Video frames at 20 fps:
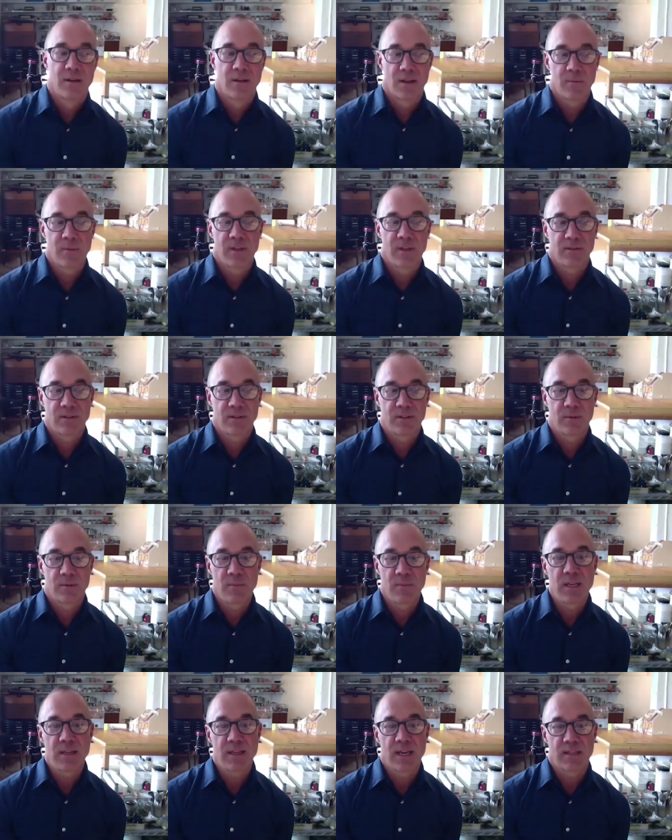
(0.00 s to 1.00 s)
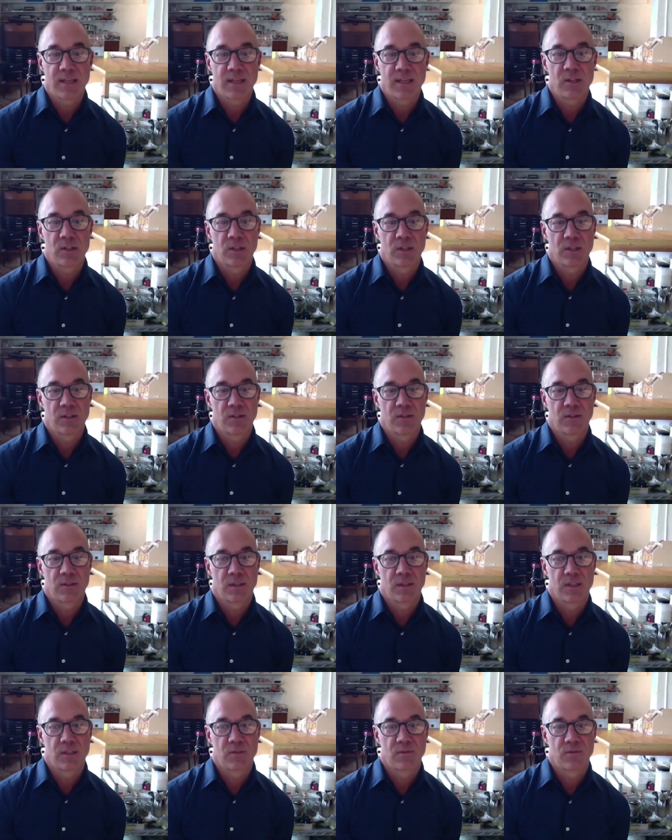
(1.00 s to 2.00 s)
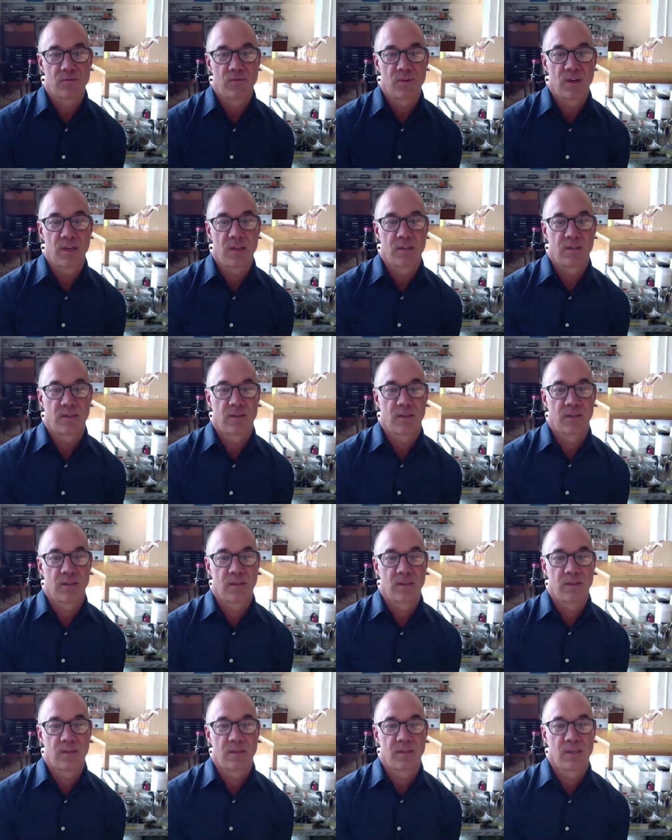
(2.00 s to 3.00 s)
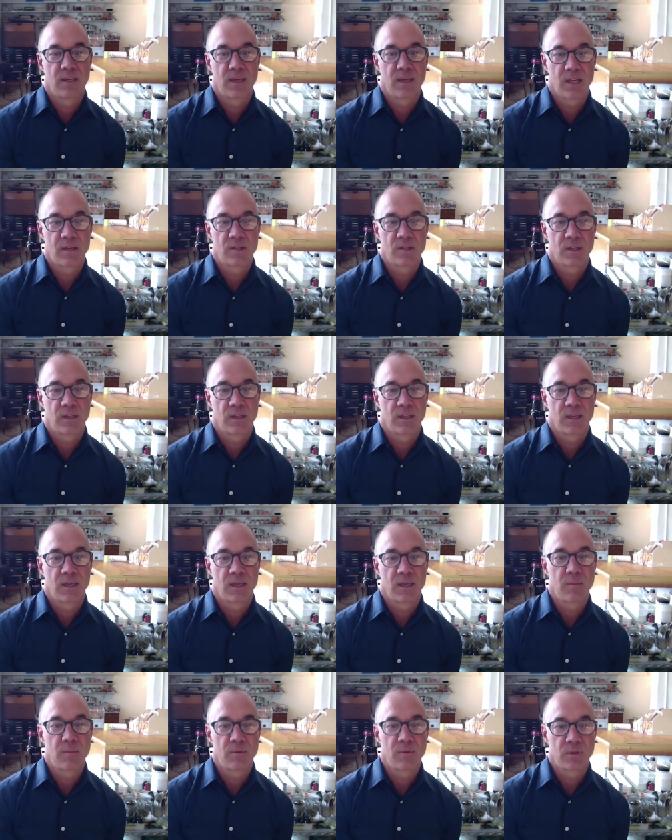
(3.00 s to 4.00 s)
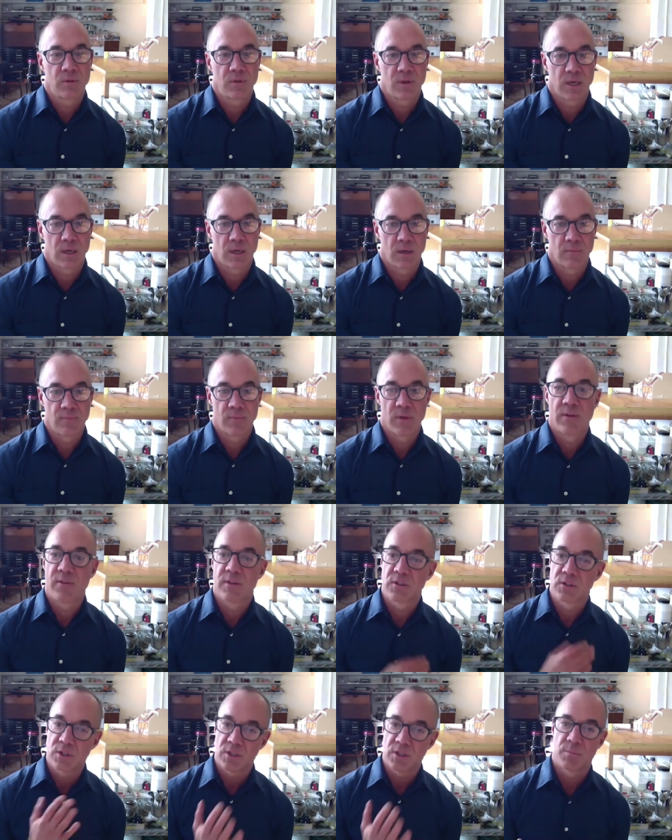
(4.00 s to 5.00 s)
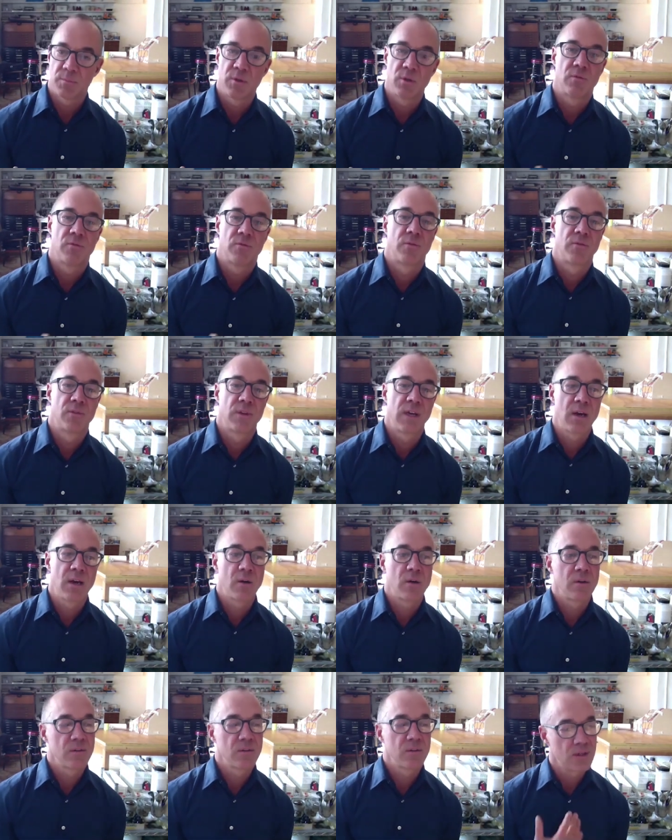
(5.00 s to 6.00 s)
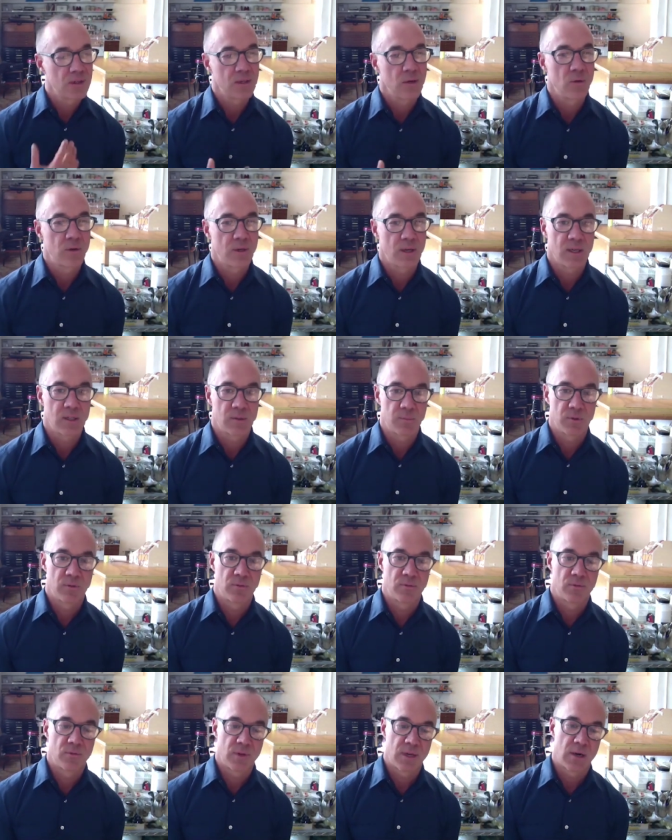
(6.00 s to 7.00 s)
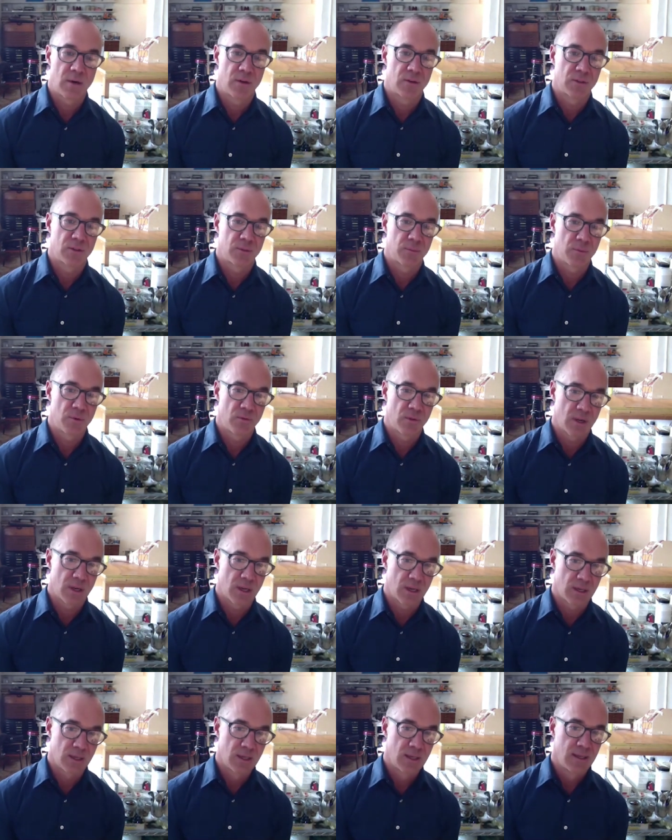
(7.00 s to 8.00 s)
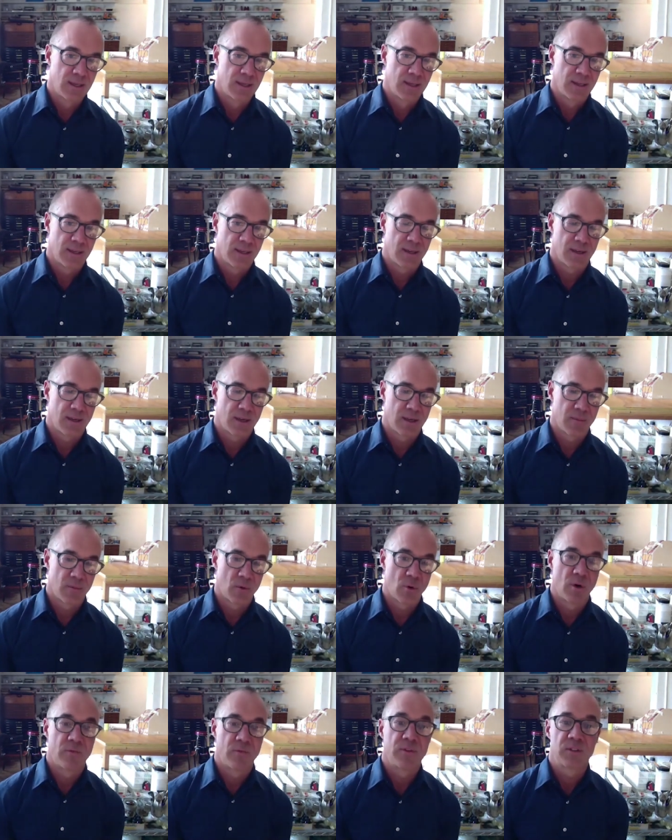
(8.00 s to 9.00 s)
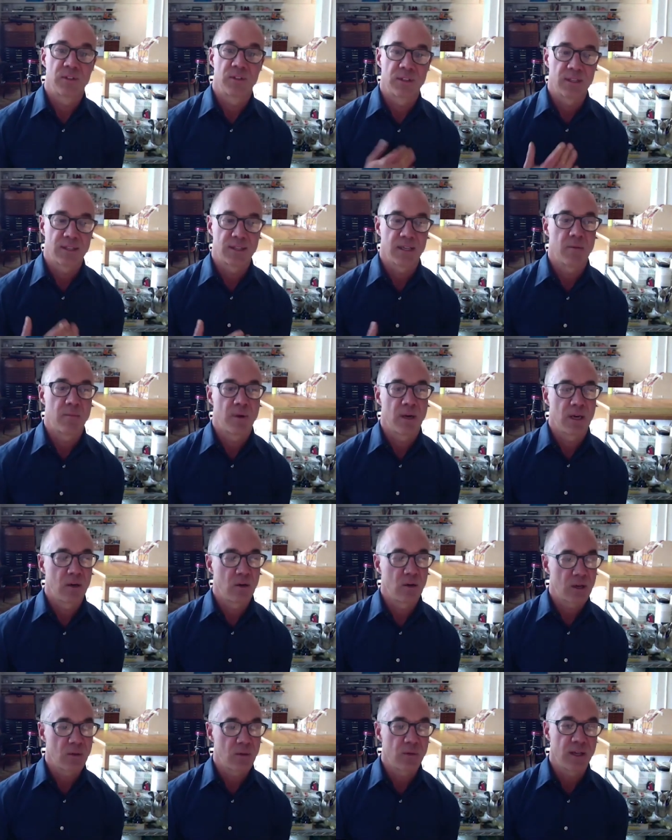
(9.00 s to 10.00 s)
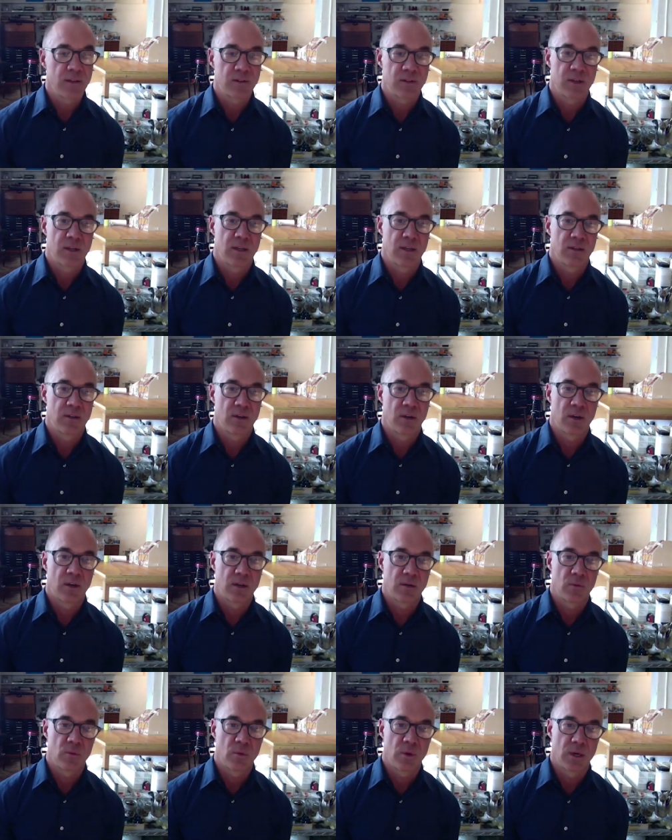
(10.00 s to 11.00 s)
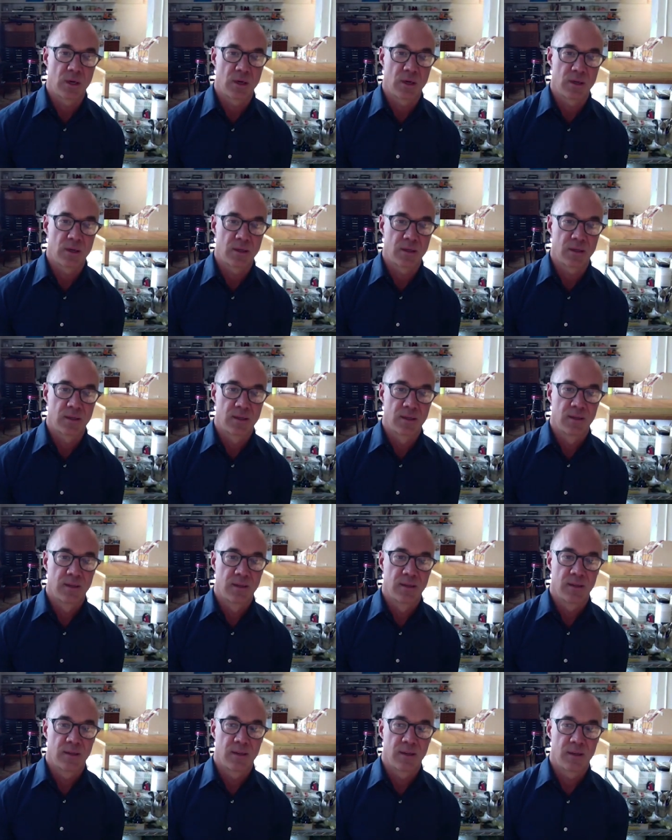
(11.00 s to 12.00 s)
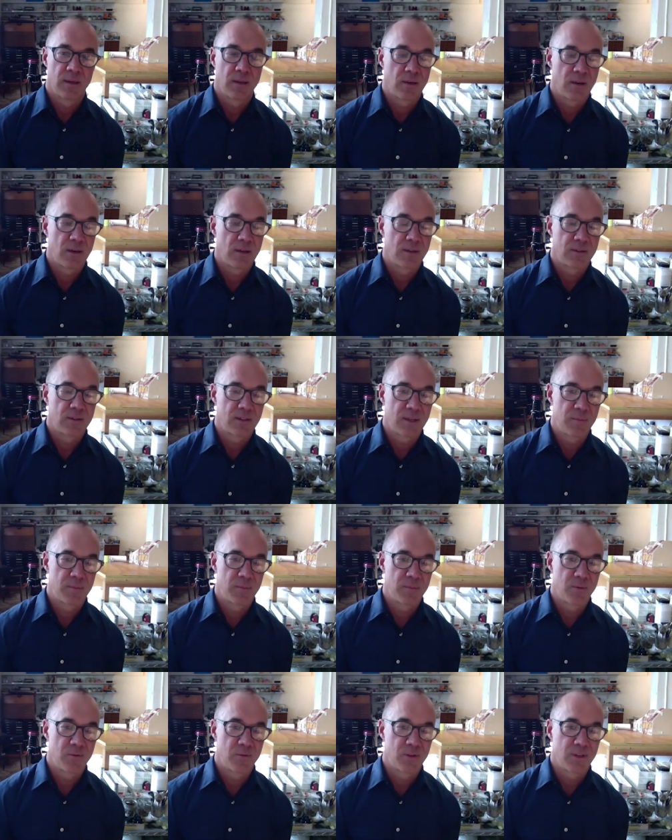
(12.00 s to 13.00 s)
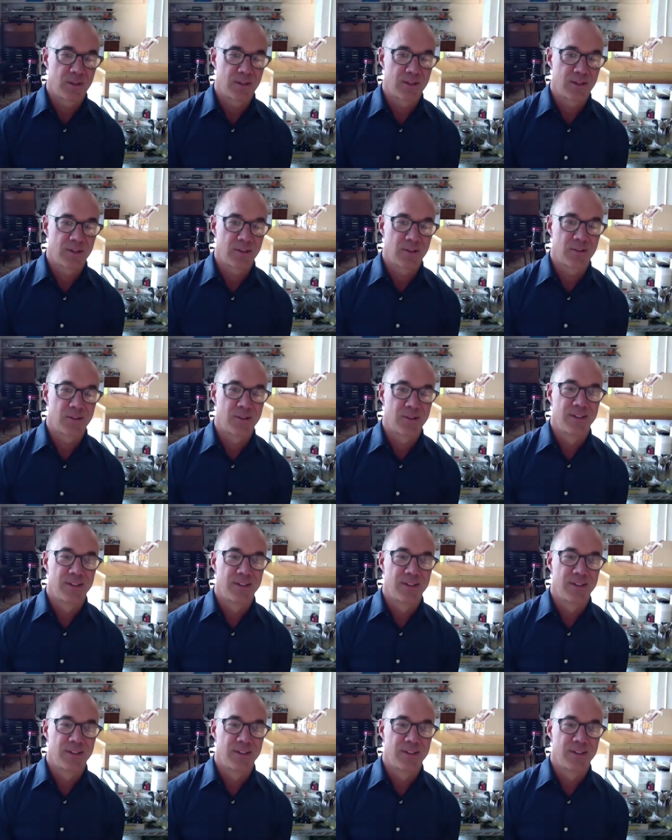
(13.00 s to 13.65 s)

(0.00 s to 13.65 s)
I mean, to me, that tension is is fun and engaging. It keeps you there. If it's just beautiful flowers, then okay, it's beautiful flowers. Let's move on. Um, or if it's just a dead body, okay, well, that's kind of dark and weird, and uh, all right, let's keep moving. You know.